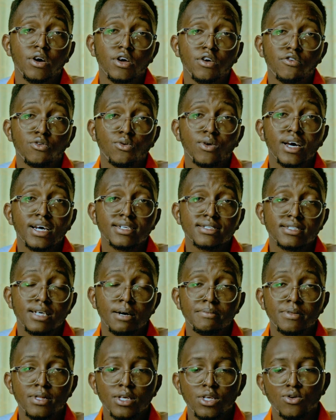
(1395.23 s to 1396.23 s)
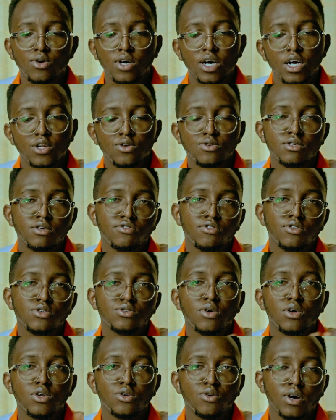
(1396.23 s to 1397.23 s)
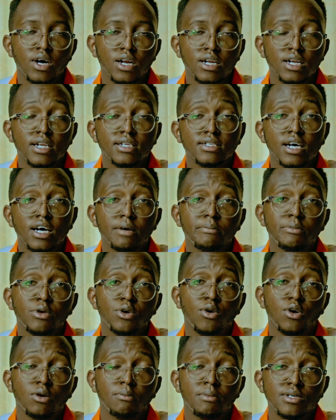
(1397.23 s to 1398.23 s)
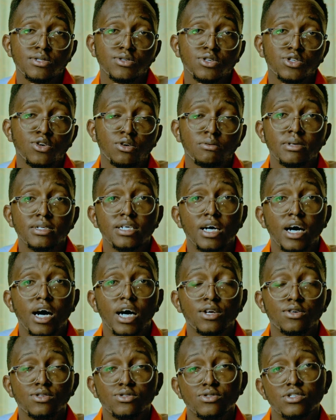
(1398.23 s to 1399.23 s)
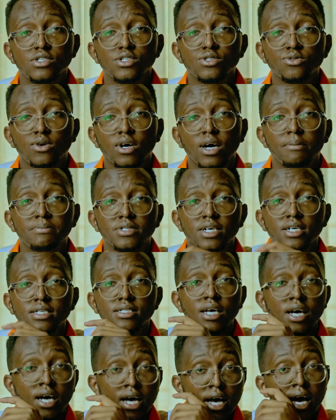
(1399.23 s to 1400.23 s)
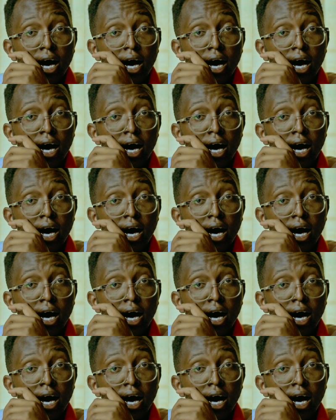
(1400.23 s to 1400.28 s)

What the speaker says: if you get something, you can use the photo and you can tag me on my social media handles and Tisoh Captures,